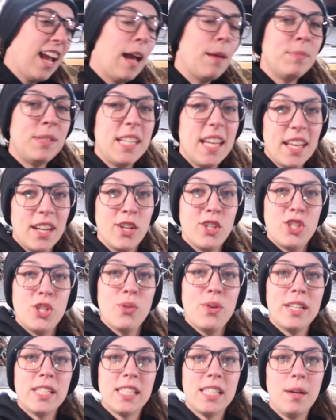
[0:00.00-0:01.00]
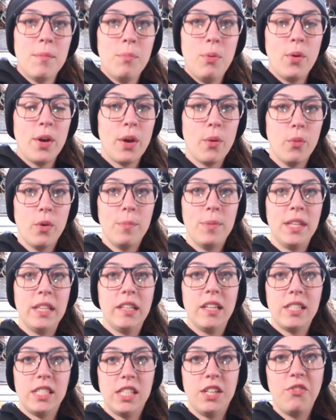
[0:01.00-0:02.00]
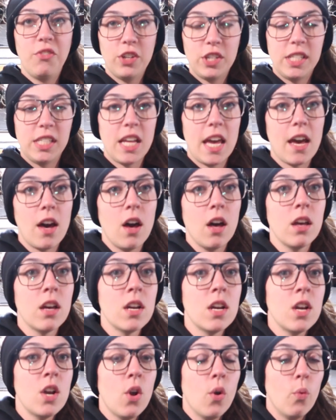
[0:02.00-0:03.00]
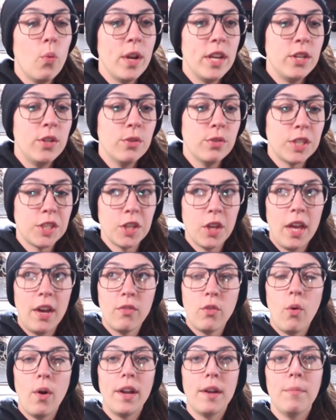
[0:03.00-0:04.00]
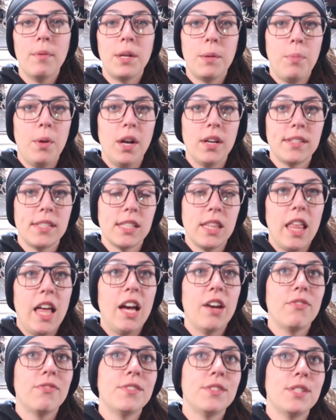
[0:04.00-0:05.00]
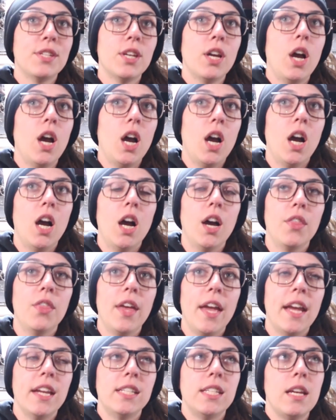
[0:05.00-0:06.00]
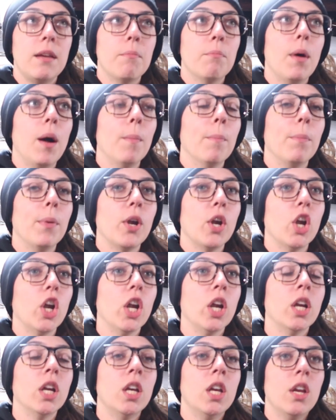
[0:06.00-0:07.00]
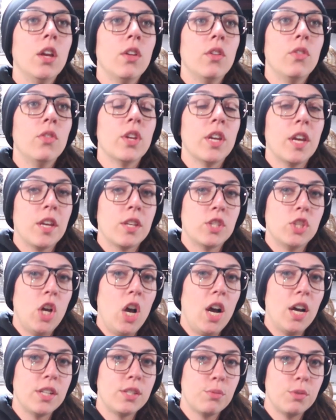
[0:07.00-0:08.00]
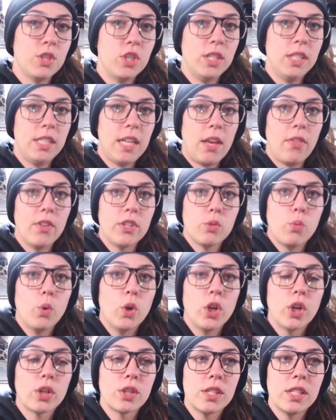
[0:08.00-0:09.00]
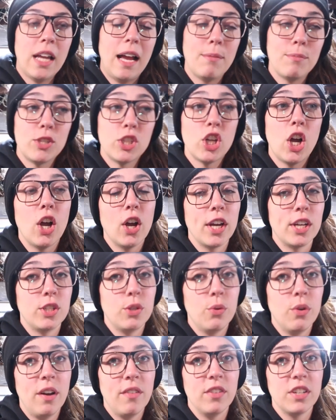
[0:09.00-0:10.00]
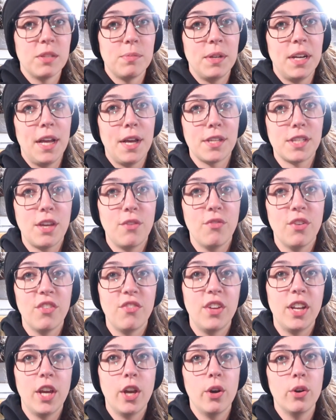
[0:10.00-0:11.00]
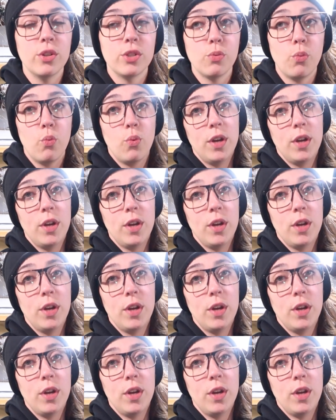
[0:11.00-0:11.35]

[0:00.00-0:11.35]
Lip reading: MT82 at some point will be listed for sale. We do still have quite a bit of parts left. The 18 bumper, the exhaust, which is stainless works. I'm sorry to whoever has been asking for videos.